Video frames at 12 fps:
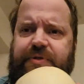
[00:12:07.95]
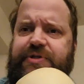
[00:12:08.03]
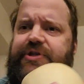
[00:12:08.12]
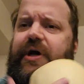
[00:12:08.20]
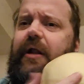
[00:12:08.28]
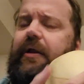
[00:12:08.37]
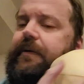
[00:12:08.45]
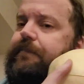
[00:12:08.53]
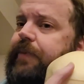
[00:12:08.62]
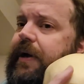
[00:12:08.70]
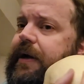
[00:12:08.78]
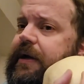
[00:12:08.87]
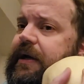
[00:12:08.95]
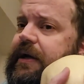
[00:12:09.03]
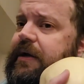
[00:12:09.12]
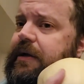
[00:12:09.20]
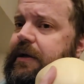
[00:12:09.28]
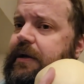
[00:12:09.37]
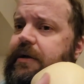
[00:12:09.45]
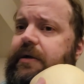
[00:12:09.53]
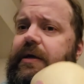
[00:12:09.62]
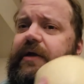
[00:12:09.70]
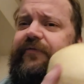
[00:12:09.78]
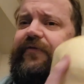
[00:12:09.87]
solid, but in
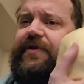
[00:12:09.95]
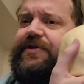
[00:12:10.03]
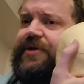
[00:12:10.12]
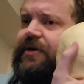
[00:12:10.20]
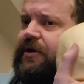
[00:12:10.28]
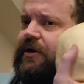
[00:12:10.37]
infants,